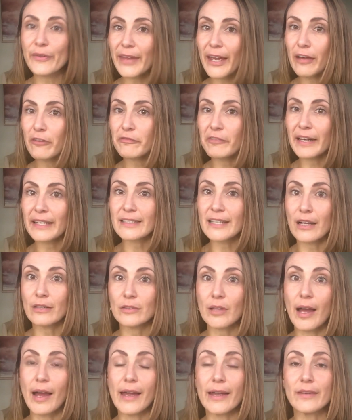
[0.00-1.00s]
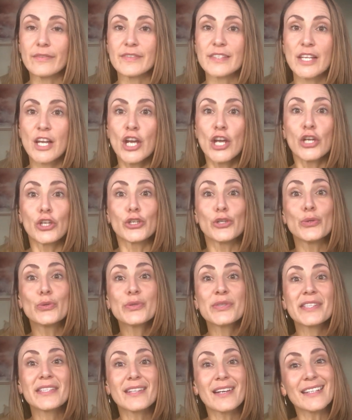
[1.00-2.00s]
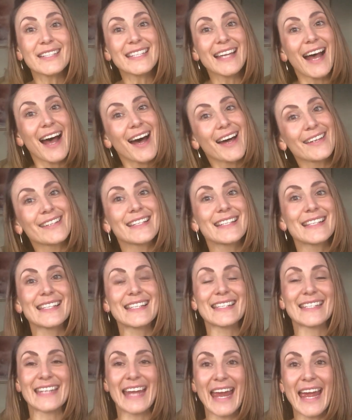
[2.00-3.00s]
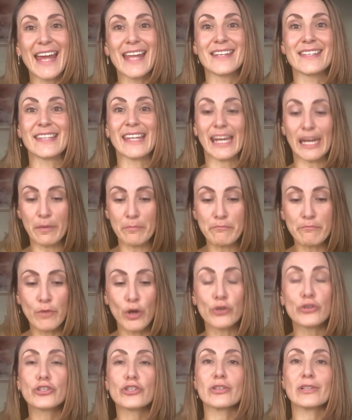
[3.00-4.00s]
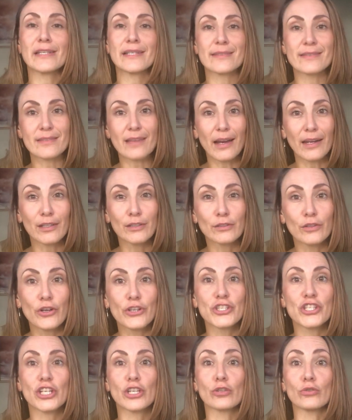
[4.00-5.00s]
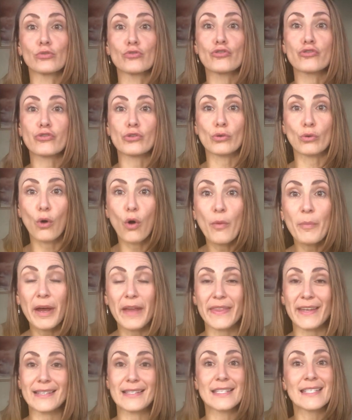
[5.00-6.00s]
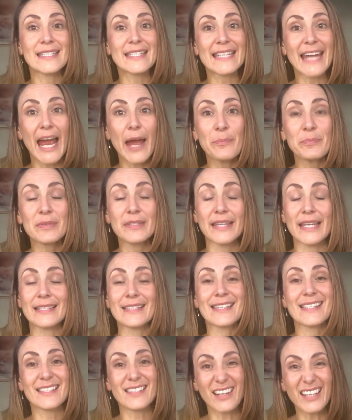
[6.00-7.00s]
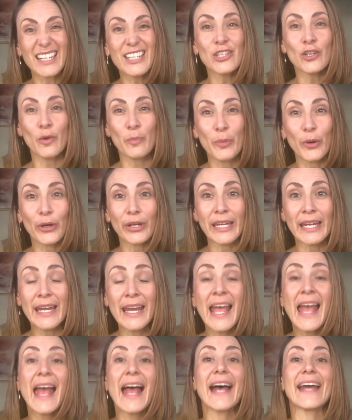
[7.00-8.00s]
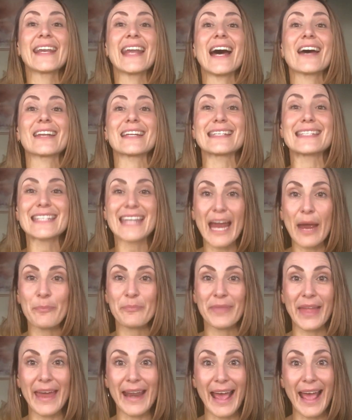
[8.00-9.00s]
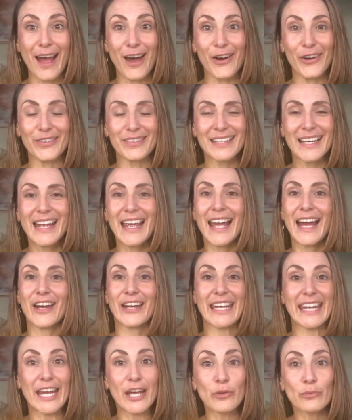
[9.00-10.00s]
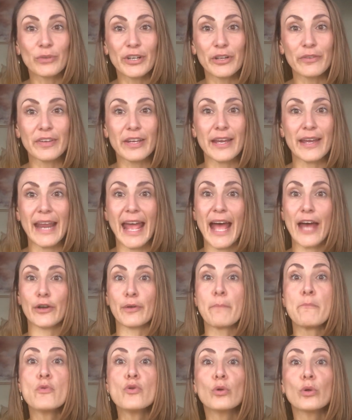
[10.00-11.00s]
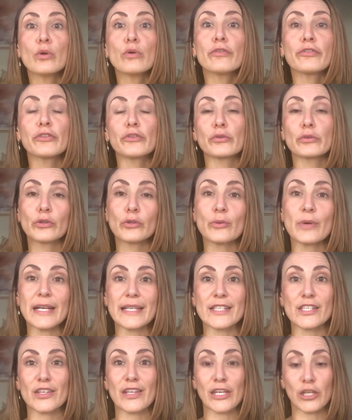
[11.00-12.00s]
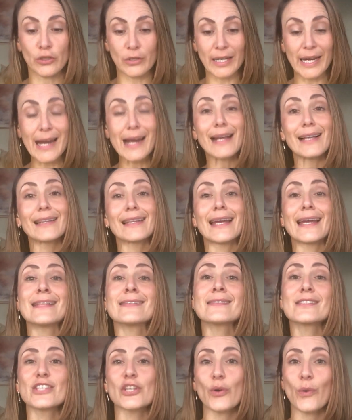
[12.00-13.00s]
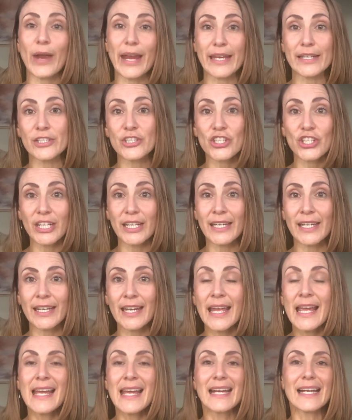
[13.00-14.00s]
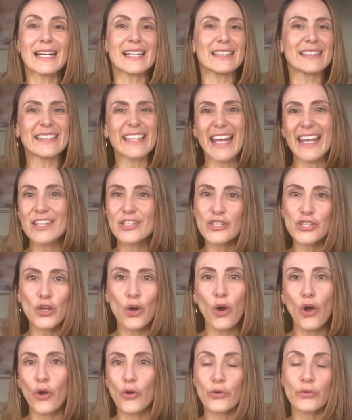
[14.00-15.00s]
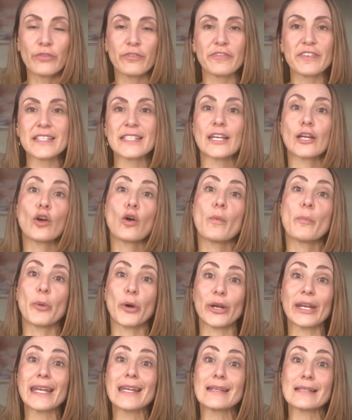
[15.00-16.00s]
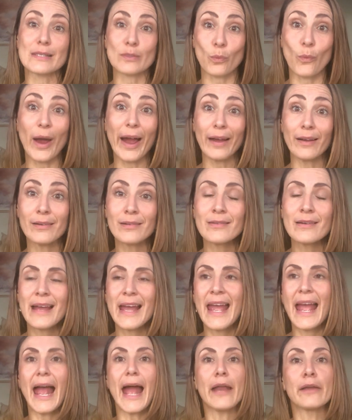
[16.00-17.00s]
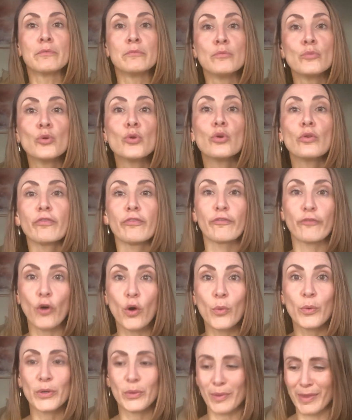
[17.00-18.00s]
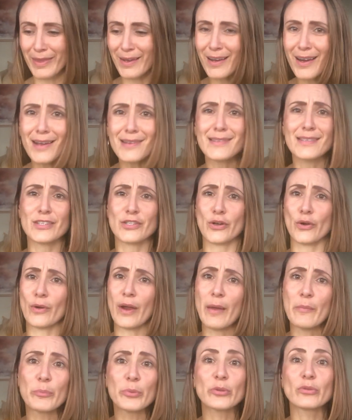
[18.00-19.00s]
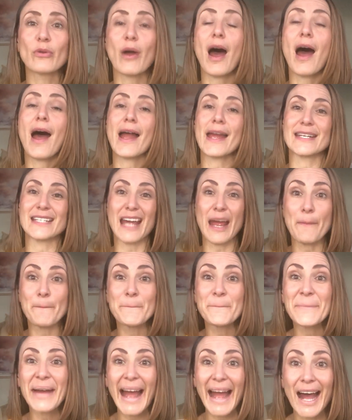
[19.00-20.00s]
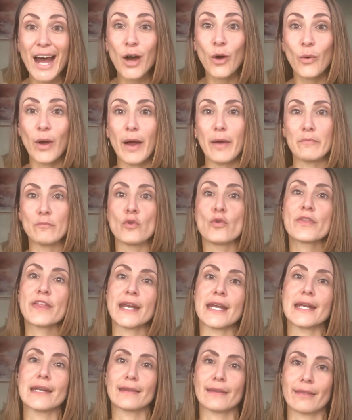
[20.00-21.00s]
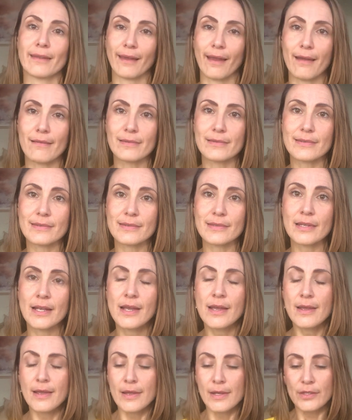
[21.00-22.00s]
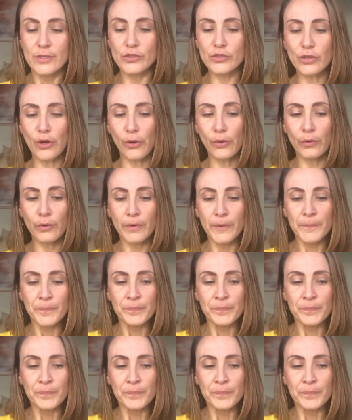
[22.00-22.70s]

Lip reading: they affect our lives, you start to understand the emotional and psychological trauma that's stuck in your body and how to tap that out, how to get rid of it, how to move through it so that you can cleanse your energy, cleanse your own physical body as well, and move forward with gusto and pride and power more than anything else. So